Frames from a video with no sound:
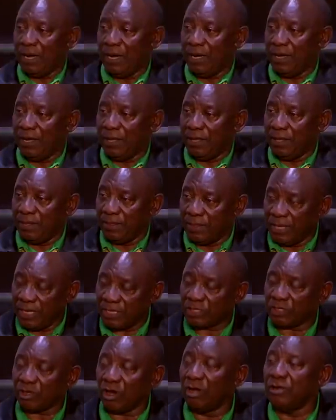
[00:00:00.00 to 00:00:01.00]
me back to
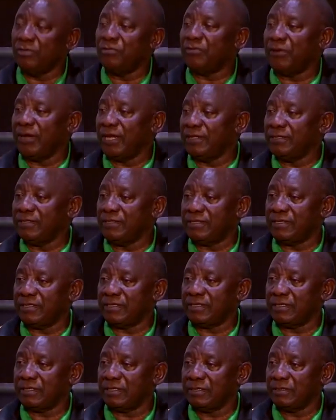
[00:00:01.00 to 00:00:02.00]
Nasrec on the land
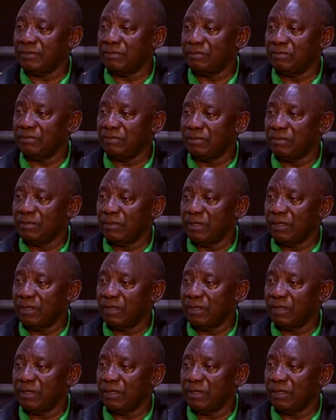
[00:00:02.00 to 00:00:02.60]
debate.